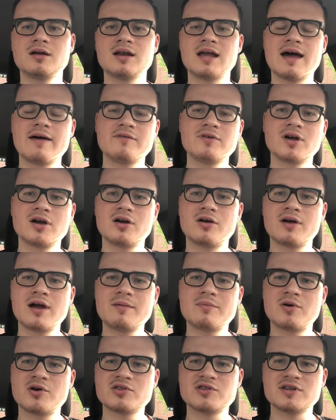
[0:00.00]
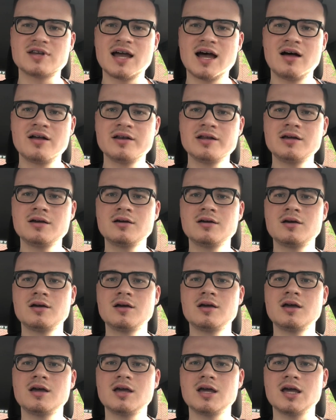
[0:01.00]
having a great personality
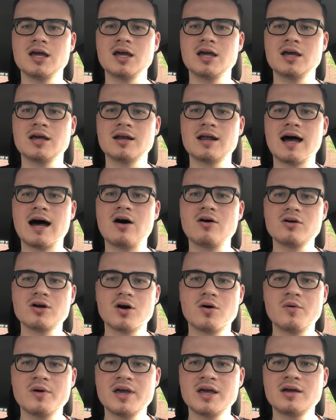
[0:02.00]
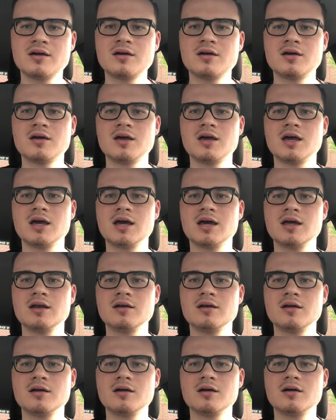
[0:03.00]
and outgoing
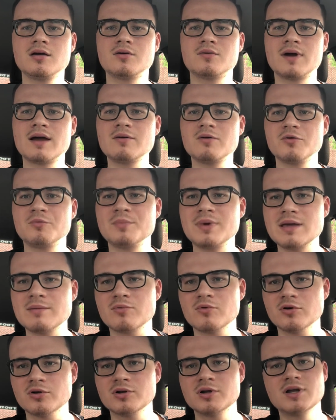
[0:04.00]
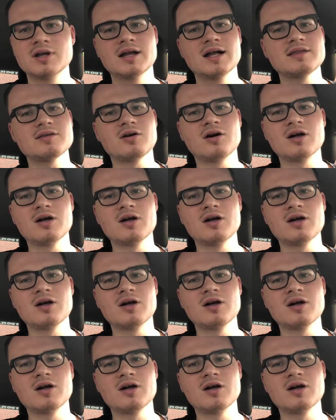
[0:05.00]
and great with people. That's